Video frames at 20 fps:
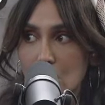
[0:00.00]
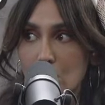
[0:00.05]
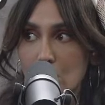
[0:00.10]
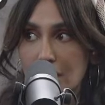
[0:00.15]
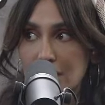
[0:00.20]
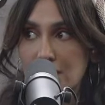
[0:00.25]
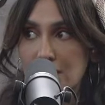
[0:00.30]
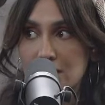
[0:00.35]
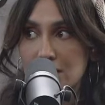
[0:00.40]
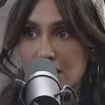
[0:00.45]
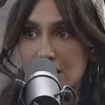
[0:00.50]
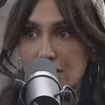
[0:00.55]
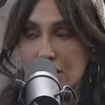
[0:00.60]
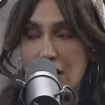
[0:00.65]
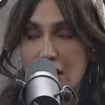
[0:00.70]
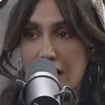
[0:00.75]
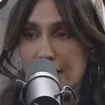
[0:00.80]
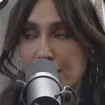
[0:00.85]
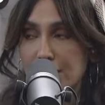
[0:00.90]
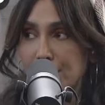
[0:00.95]
When does it
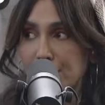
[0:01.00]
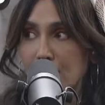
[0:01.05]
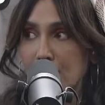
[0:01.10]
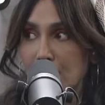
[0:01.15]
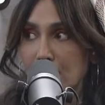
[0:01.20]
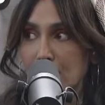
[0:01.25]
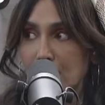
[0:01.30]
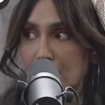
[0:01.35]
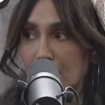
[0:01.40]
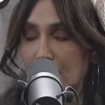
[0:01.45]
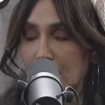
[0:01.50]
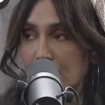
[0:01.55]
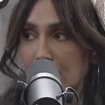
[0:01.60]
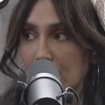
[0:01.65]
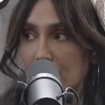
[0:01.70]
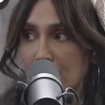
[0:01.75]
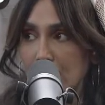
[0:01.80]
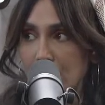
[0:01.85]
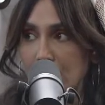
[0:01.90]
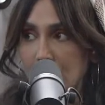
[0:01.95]
run? I don't know.
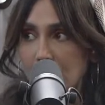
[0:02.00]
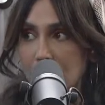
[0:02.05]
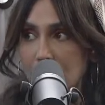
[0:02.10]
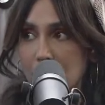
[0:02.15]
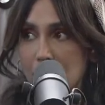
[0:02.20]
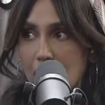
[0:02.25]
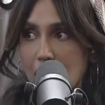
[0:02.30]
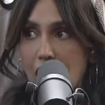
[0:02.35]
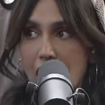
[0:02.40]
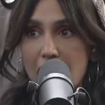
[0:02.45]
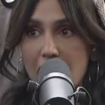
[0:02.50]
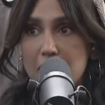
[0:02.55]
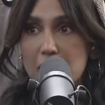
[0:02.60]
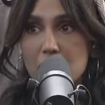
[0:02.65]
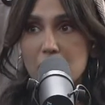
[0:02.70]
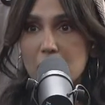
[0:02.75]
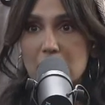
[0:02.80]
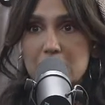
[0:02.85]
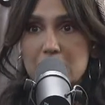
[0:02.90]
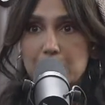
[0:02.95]
I'm
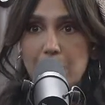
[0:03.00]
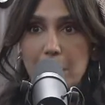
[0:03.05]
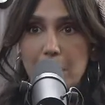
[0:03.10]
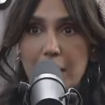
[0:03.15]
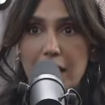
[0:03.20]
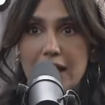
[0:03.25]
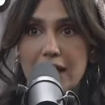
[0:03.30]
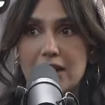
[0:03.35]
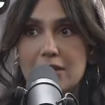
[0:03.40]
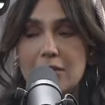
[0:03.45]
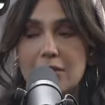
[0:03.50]
always prepared.